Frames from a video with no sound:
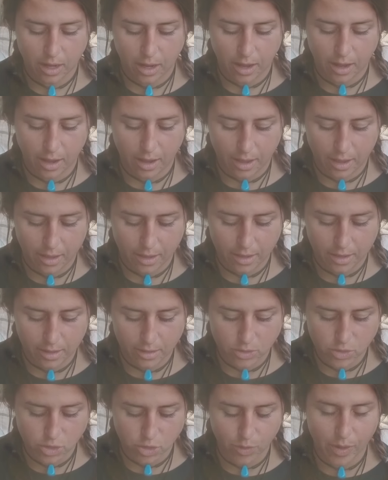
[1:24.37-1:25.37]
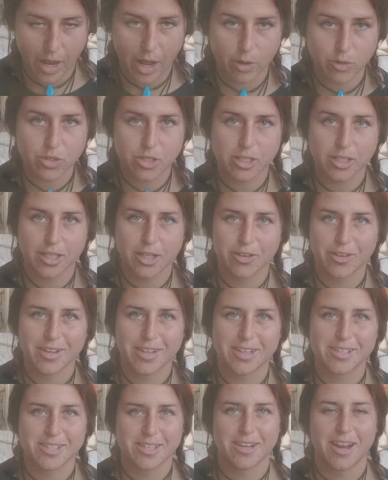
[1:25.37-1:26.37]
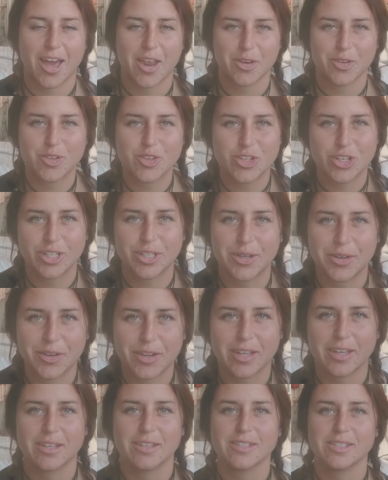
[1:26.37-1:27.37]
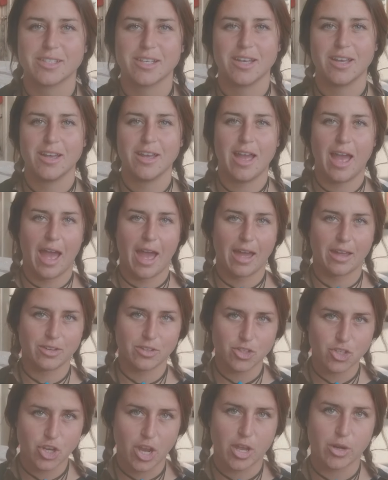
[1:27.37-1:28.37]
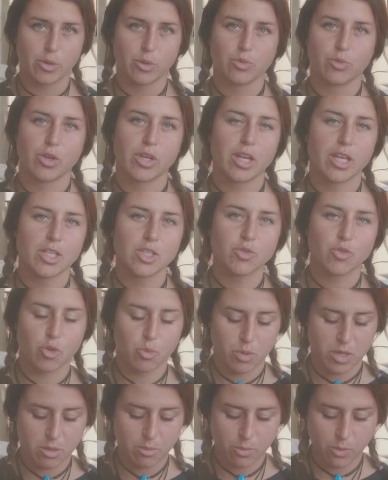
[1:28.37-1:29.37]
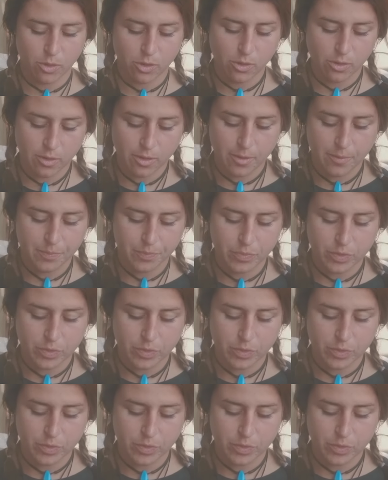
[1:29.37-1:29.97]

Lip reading: I do house clearings and energy clearings and channeled readings for people.